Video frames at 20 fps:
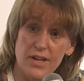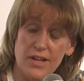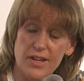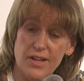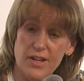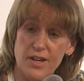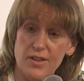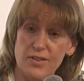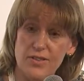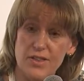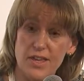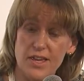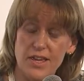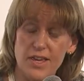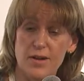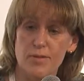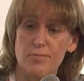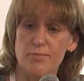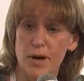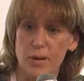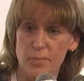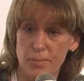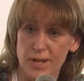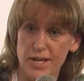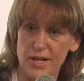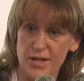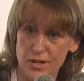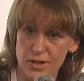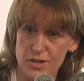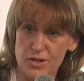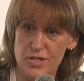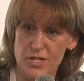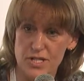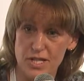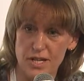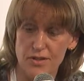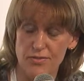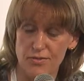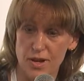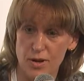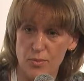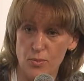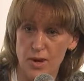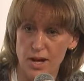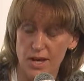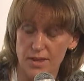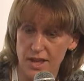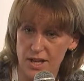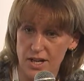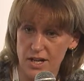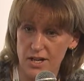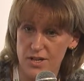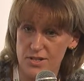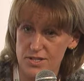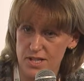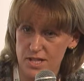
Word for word: you know, the public goods delivery and where that goes.